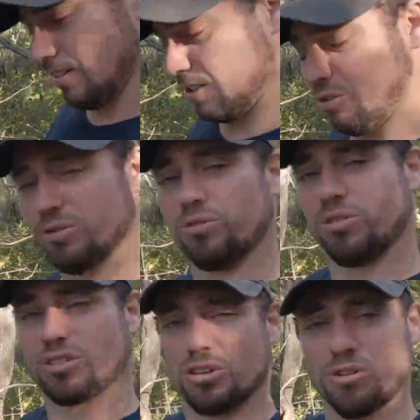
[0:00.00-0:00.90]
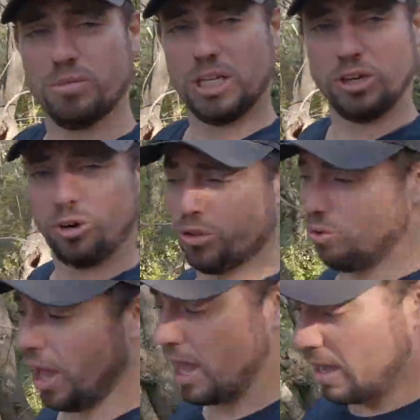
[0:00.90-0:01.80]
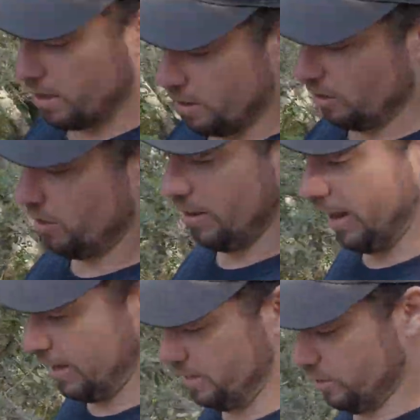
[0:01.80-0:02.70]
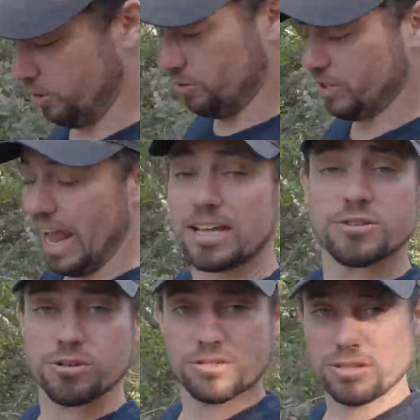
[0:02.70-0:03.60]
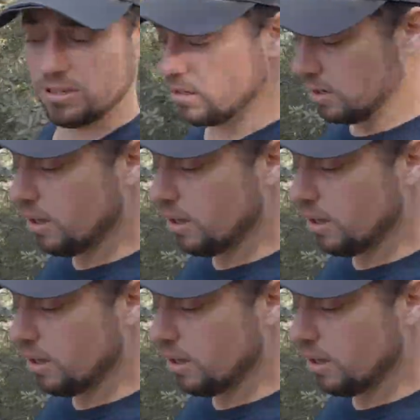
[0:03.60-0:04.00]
it's going through its own mini earthquake, and there's hazards.